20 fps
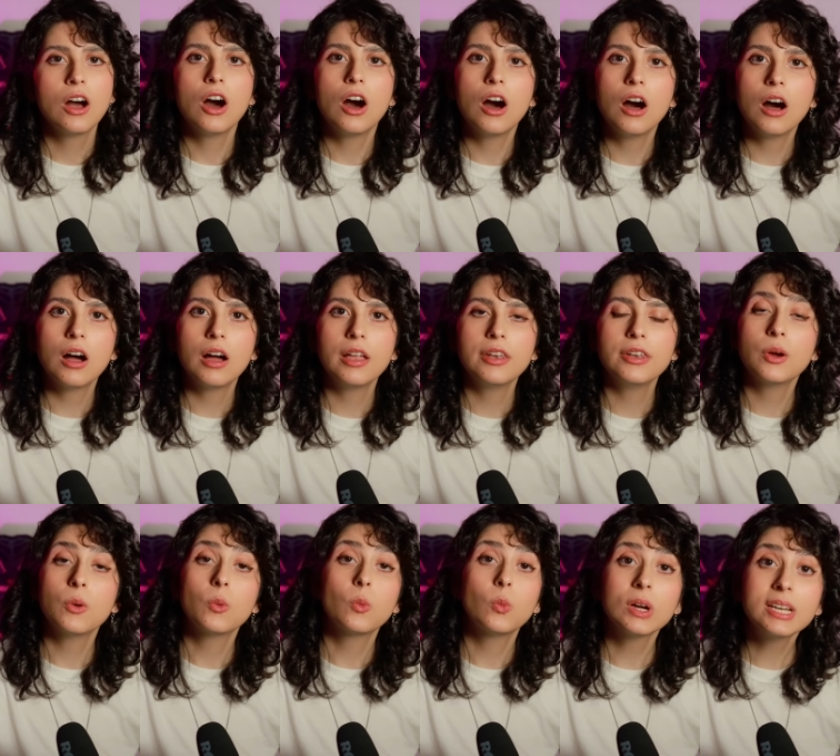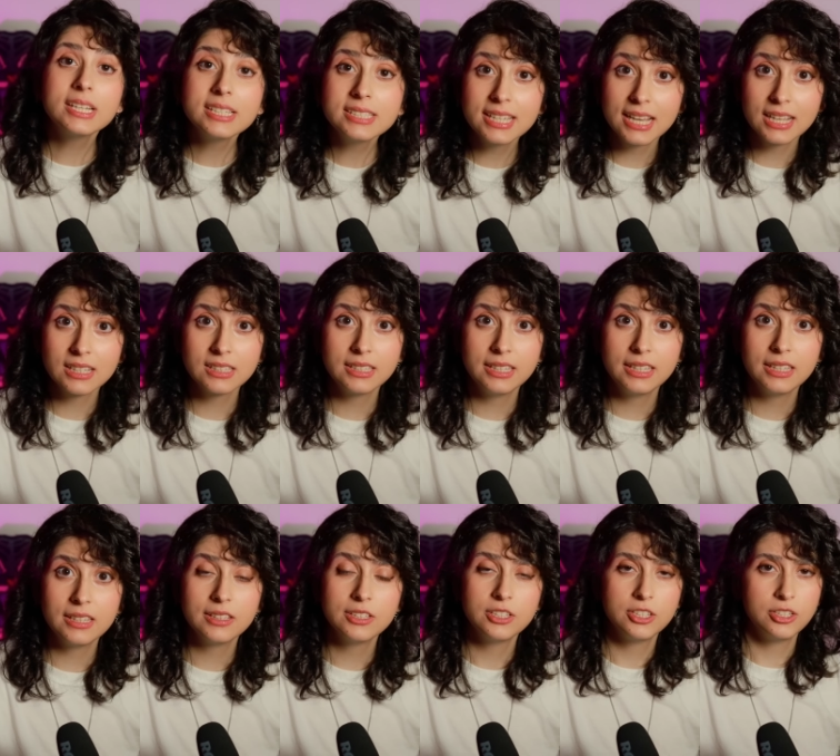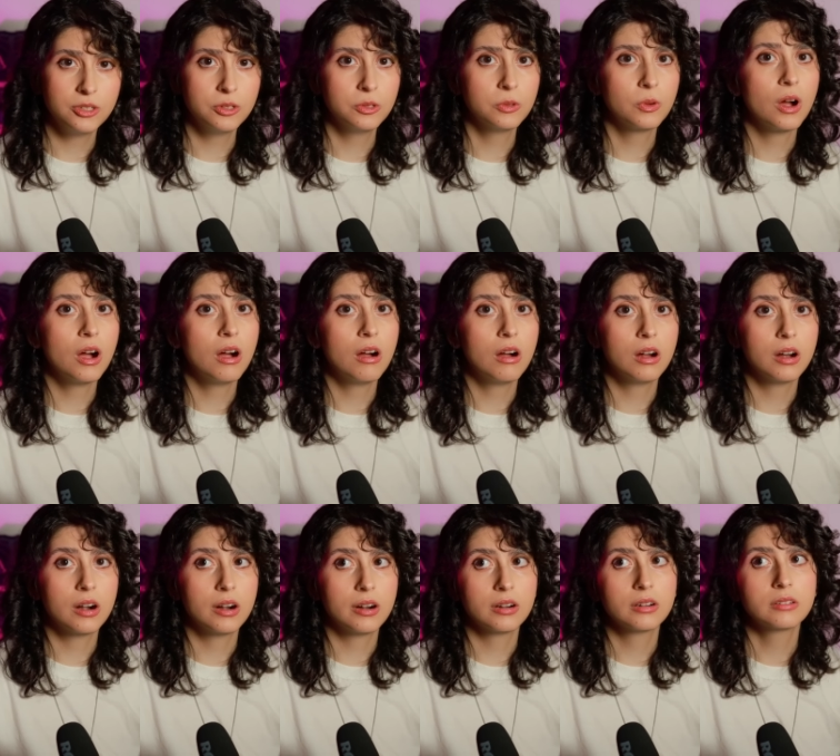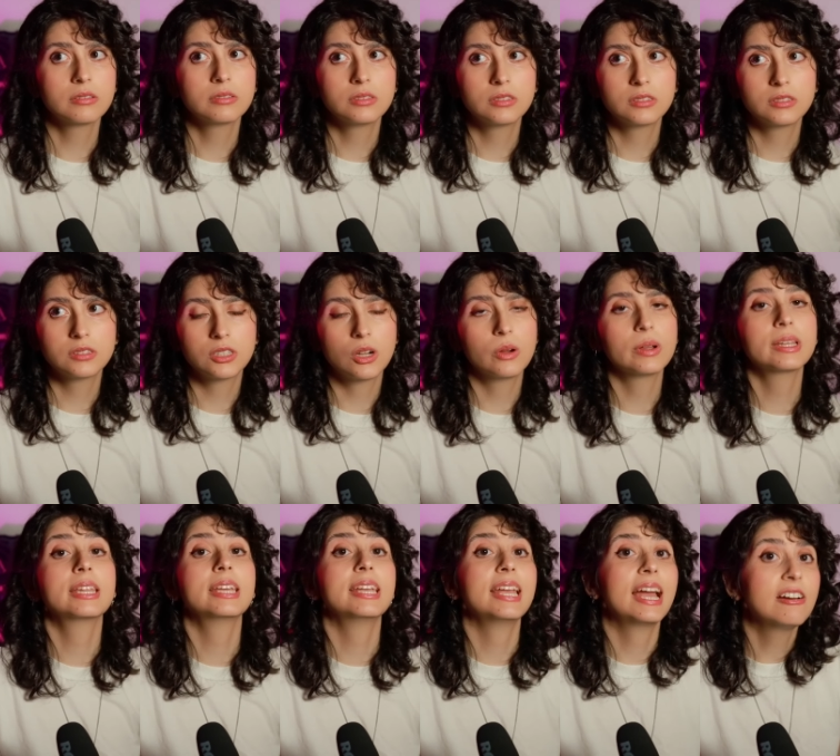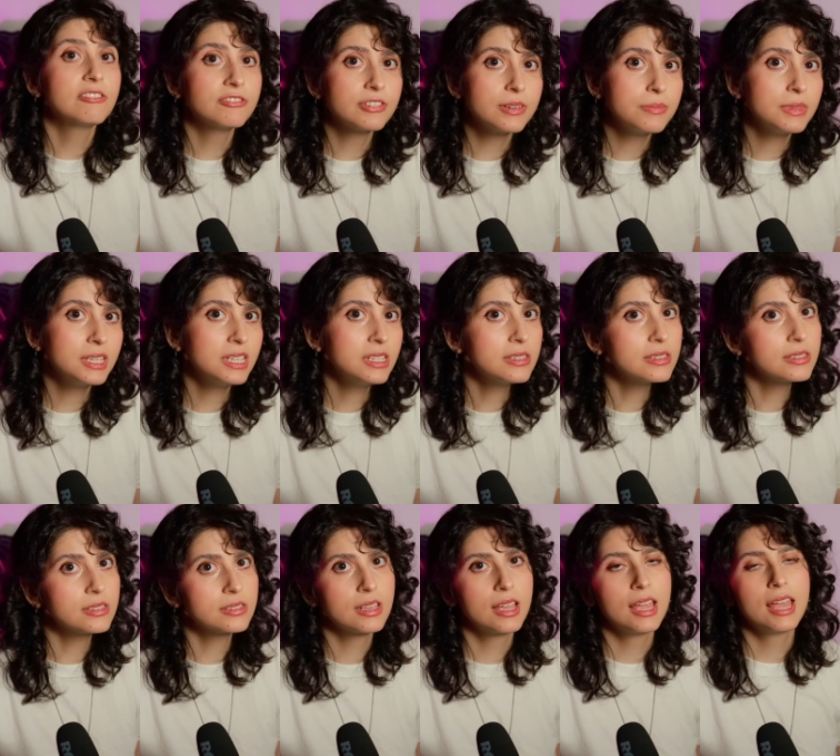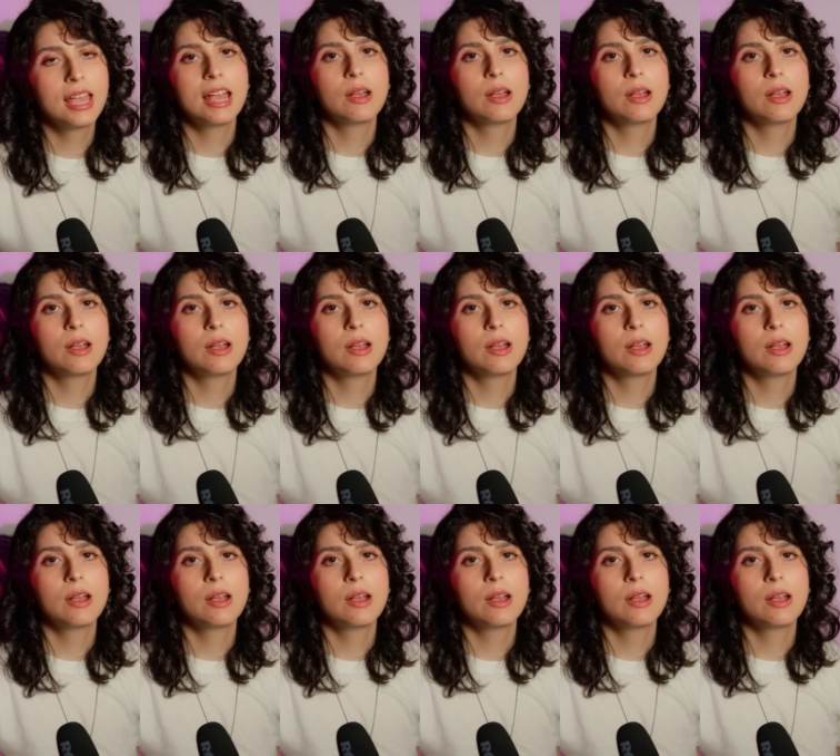on what exactly you are going to get from this,